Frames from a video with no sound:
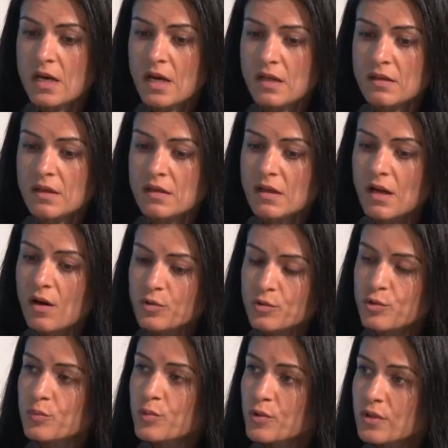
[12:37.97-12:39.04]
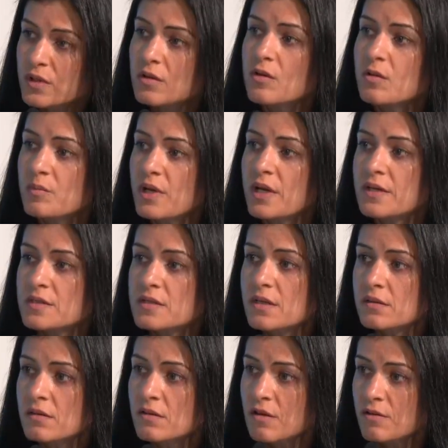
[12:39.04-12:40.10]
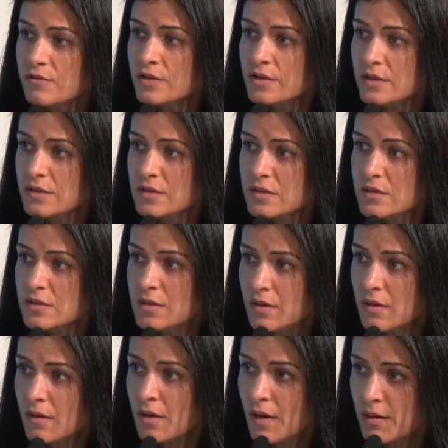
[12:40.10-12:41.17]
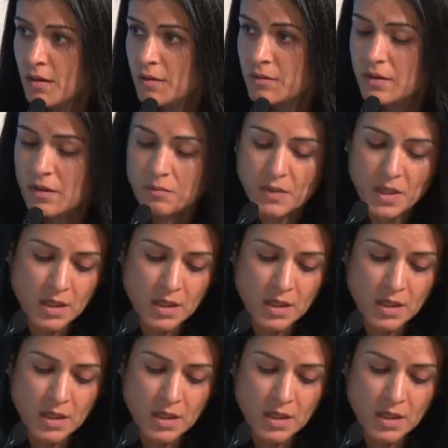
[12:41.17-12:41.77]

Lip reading: and then how to put the compliance and the governance around them.